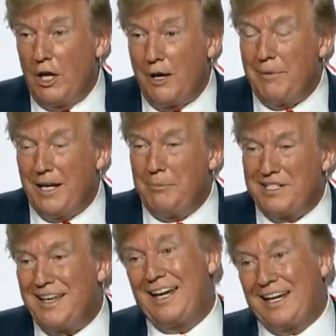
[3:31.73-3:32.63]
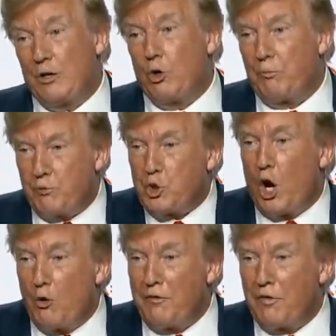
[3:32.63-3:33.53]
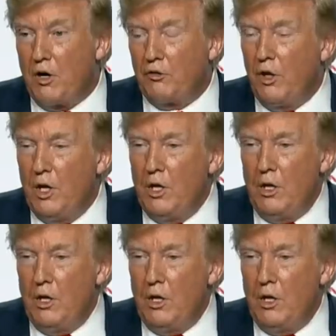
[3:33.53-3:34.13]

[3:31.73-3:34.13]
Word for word: I made a mistake, or sorry, folks.